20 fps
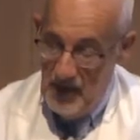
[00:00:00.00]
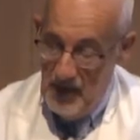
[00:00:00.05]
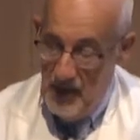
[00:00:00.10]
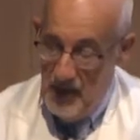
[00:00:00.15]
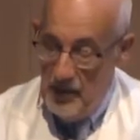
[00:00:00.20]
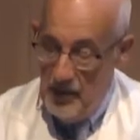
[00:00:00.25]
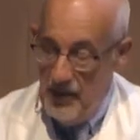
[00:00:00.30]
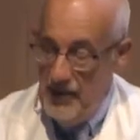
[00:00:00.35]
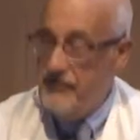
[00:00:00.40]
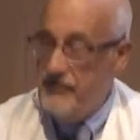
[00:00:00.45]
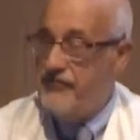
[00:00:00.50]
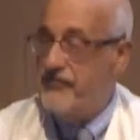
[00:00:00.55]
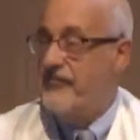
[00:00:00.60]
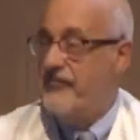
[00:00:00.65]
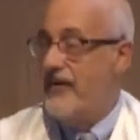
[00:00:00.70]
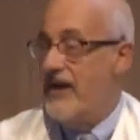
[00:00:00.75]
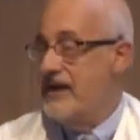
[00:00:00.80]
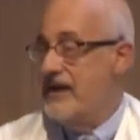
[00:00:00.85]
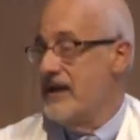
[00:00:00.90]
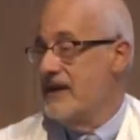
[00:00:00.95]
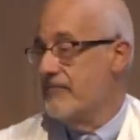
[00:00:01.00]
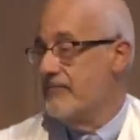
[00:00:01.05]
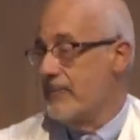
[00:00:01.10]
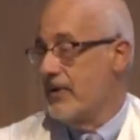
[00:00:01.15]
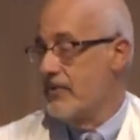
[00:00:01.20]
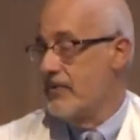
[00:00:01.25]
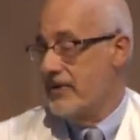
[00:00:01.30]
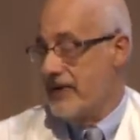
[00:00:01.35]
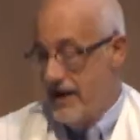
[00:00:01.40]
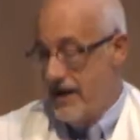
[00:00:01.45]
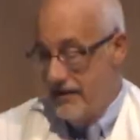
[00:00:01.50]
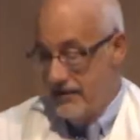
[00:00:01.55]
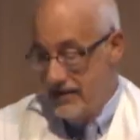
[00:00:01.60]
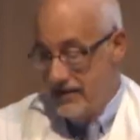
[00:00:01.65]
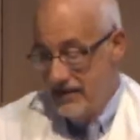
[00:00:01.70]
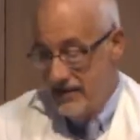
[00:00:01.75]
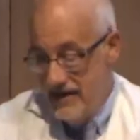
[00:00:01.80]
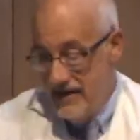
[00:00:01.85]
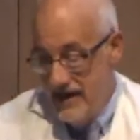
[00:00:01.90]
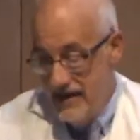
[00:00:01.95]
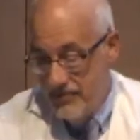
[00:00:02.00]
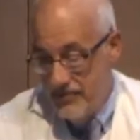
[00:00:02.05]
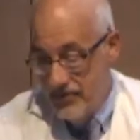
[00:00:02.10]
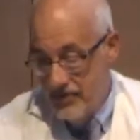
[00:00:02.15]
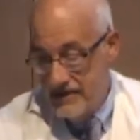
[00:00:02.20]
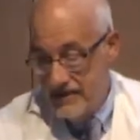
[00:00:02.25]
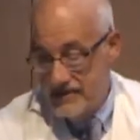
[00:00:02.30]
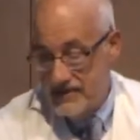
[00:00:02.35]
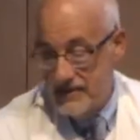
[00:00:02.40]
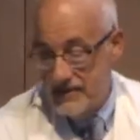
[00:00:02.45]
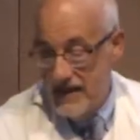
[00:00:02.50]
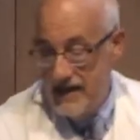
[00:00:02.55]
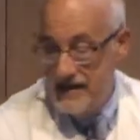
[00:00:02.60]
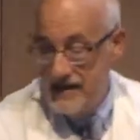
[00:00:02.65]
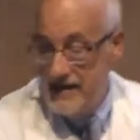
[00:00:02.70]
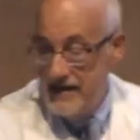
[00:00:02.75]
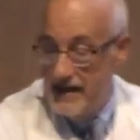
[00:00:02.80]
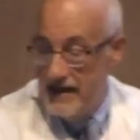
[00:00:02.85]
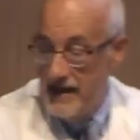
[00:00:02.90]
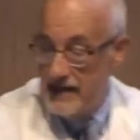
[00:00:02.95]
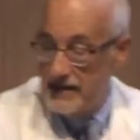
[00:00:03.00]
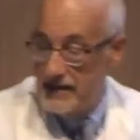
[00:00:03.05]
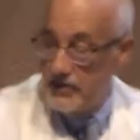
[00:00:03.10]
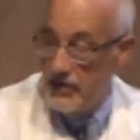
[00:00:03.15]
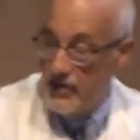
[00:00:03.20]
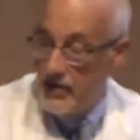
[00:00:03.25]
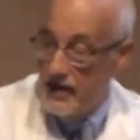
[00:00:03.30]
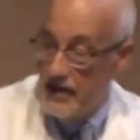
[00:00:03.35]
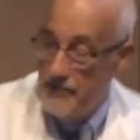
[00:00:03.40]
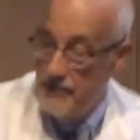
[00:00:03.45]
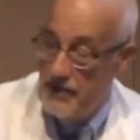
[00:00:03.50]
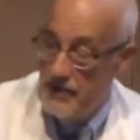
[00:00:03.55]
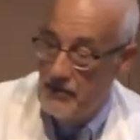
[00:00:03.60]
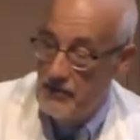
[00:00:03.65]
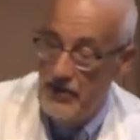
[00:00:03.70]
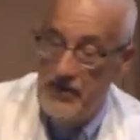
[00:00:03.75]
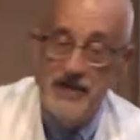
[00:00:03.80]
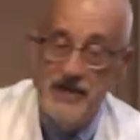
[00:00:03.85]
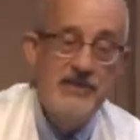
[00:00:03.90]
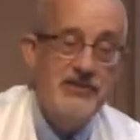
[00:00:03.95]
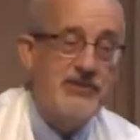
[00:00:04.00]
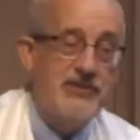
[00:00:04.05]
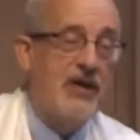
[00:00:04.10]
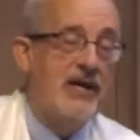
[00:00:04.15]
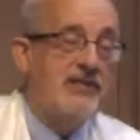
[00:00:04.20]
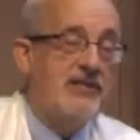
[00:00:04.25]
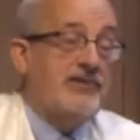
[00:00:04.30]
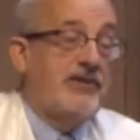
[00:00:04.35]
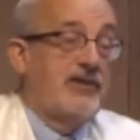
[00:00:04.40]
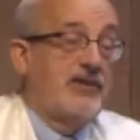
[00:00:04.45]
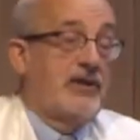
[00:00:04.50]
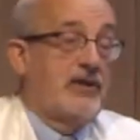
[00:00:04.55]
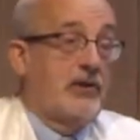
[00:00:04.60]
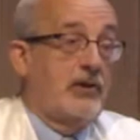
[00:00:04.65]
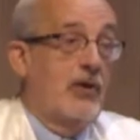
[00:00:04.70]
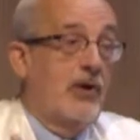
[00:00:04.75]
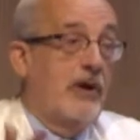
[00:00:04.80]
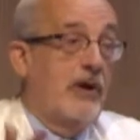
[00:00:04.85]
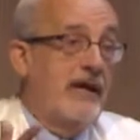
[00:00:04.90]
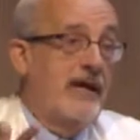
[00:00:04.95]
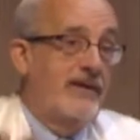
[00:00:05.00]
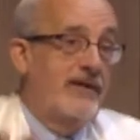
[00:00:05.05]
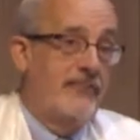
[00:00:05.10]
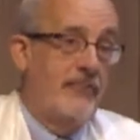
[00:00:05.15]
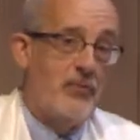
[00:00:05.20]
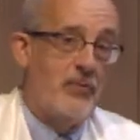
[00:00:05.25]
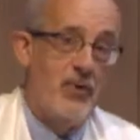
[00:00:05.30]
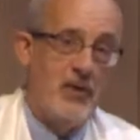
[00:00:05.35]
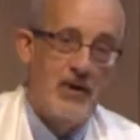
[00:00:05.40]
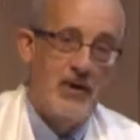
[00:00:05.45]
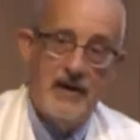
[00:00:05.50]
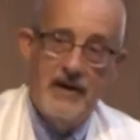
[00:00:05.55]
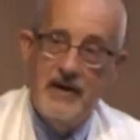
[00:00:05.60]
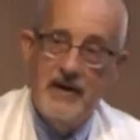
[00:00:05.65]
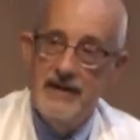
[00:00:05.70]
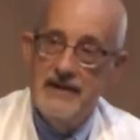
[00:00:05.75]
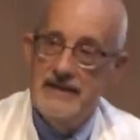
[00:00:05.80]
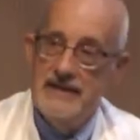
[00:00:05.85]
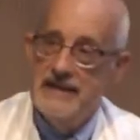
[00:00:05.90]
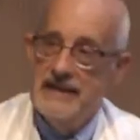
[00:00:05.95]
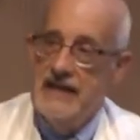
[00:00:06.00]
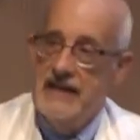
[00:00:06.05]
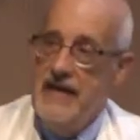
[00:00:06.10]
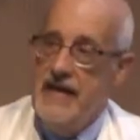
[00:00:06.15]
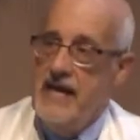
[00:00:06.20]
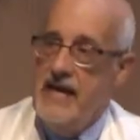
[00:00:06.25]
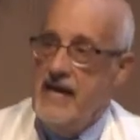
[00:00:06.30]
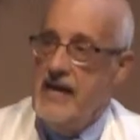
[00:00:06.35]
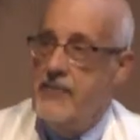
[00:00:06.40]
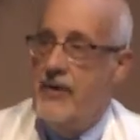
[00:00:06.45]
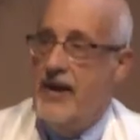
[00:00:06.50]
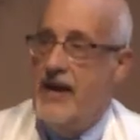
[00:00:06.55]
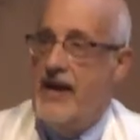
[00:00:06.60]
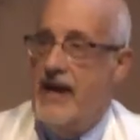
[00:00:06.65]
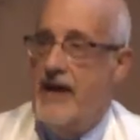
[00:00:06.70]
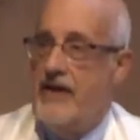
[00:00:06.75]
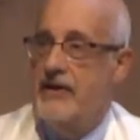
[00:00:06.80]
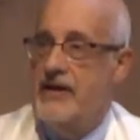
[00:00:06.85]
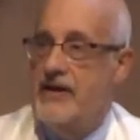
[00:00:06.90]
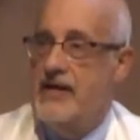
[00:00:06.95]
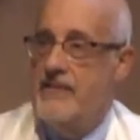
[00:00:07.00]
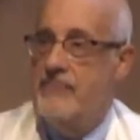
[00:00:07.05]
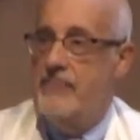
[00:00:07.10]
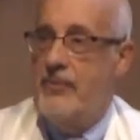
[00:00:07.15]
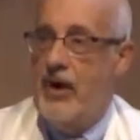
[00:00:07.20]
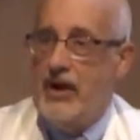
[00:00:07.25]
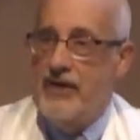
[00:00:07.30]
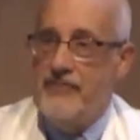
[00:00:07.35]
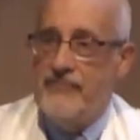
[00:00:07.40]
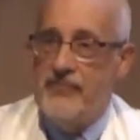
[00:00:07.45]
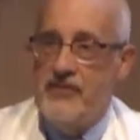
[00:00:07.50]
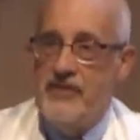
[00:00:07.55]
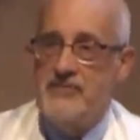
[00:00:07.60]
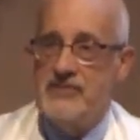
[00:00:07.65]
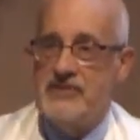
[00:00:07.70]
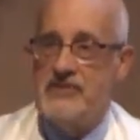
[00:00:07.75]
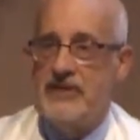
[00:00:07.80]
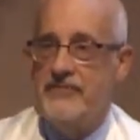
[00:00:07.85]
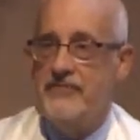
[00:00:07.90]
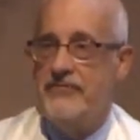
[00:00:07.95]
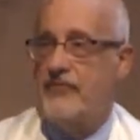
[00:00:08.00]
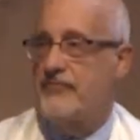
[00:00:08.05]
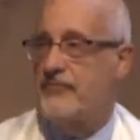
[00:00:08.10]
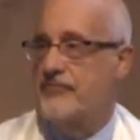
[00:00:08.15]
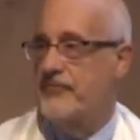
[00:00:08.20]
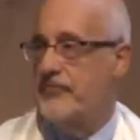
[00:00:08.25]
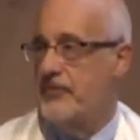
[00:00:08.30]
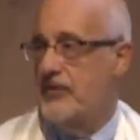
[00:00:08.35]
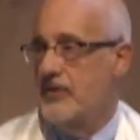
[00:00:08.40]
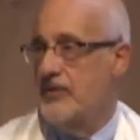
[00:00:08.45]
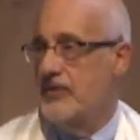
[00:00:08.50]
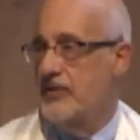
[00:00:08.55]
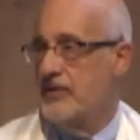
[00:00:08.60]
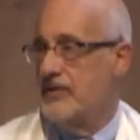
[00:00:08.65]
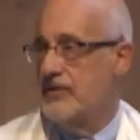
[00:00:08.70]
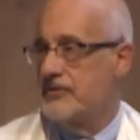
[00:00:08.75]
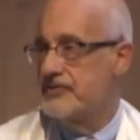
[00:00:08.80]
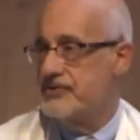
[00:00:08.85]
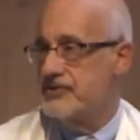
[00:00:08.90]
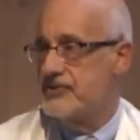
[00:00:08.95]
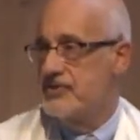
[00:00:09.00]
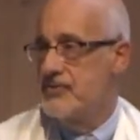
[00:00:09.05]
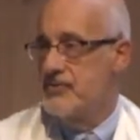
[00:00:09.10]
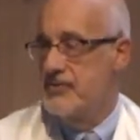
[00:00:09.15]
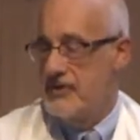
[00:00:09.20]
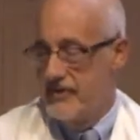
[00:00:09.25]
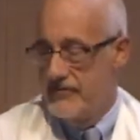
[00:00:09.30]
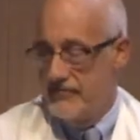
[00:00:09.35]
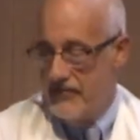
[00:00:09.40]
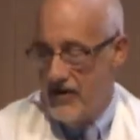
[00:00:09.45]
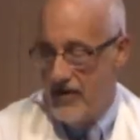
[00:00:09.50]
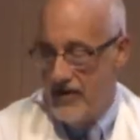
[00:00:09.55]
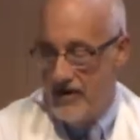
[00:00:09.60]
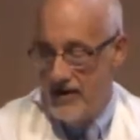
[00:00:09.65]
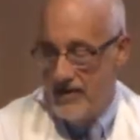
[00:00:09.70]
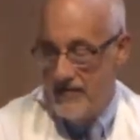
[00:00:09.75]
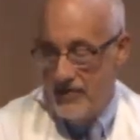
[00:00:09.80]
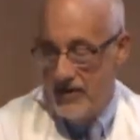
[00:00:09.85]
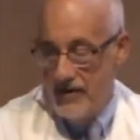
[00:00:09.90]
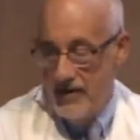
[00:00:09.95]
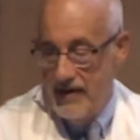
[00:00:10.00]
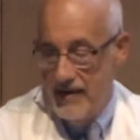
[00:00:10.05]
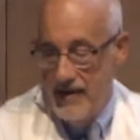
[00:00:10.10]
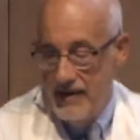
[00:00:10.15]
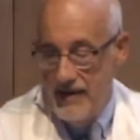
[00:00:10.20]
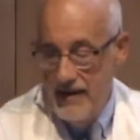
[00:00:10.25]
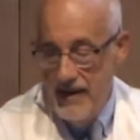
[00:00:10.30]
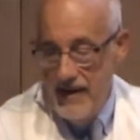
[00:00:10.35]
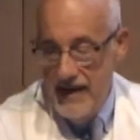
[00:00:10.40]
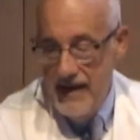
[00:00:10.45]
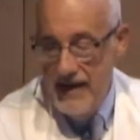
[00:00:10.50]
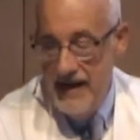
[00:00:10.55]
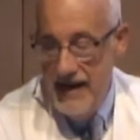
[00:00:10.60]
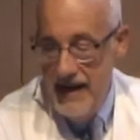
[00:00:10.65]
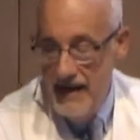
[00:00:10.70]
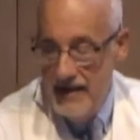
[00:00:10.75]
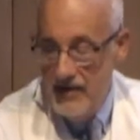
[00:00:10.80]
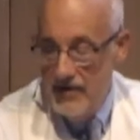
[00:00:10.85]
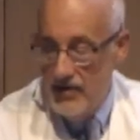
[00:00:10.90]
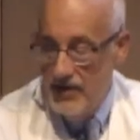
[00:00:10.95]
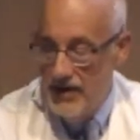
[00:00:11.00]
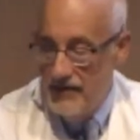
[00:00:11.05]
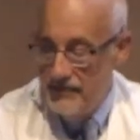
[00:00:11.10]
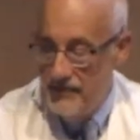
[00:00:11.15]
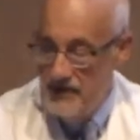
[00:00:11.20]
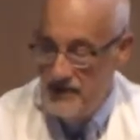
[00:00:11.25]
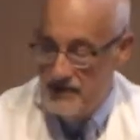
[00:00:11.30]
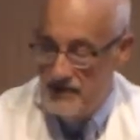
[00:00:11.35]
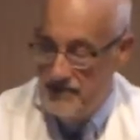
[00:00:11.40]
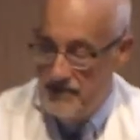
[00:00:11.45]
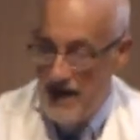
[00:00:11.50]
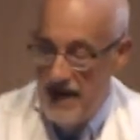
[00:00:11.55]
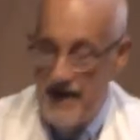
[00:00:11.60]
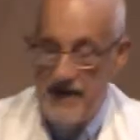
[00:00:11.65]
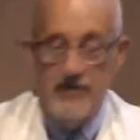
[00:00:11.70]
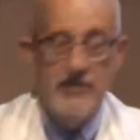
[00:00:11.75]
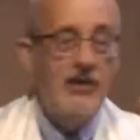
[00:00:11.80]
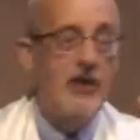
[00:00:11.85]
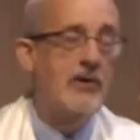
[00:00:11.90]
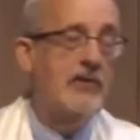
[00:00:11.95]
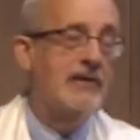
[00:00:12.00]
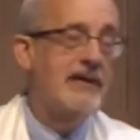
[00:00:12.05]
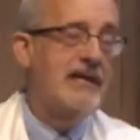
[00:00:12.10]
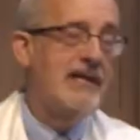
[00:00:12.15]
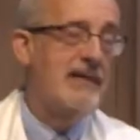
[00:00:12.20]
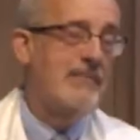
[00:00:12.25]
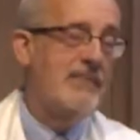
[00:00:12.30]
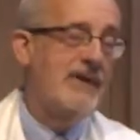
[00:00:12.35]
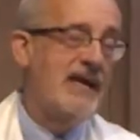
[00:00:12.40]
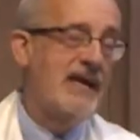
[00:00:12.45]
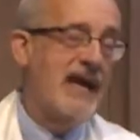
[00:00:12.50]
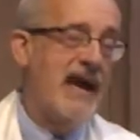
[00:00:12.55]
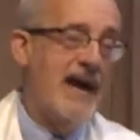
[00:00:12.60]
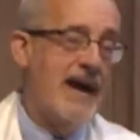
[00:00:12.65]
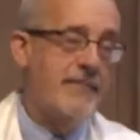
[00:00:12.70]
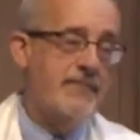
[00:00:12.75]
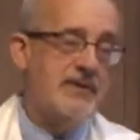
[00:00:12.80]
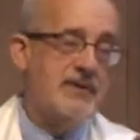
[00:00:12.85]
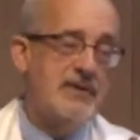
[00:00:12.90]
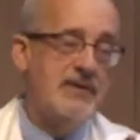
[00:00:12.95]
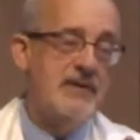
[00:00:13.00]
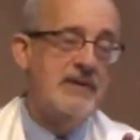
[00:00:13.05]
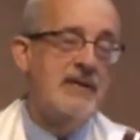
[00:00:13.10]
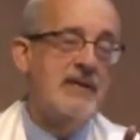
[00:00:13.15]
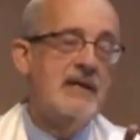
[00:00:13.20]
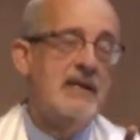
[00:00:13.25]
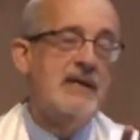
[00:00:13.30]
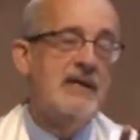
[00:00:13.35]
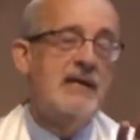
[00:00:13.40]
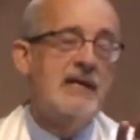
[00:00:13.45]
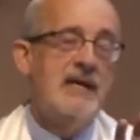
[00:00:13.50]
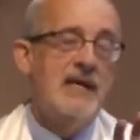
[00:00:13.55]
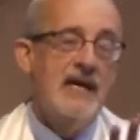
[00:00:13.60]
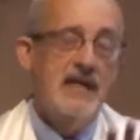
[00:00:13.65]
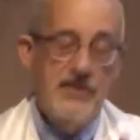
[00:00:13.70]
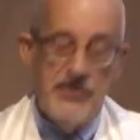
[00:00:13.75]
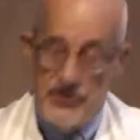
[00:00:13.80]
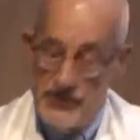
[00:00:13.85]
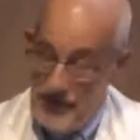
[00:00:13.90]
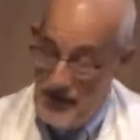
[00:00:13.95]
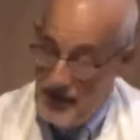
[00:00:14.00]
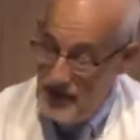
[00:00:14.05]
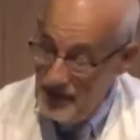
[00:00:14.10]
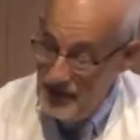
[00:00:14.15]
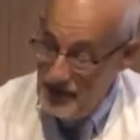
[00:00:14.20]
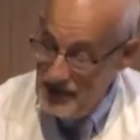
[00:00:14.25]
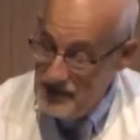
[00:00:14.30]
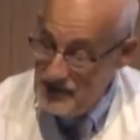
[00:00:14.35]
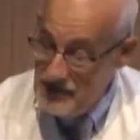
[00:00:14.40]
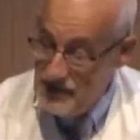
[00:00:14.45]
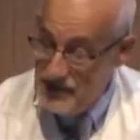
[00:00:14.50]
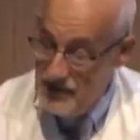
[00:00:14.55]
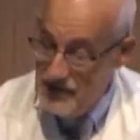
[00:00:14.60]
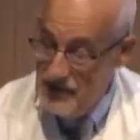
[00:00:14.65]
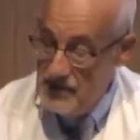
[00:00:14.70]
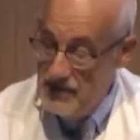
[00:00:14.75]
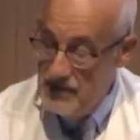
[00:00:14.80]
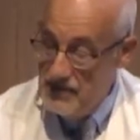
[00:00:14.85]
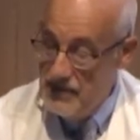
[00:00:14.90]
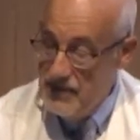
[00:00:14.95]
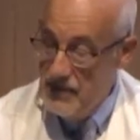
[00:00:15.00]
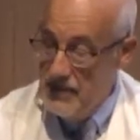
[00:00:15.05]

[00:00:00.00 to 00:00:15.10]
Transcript: When fighting broke out in a neighboring state, he got caught up in what he saw as the glory of war. He went out and he bought for himself a full suit of armor and headed off into battle only to be captured and thrown into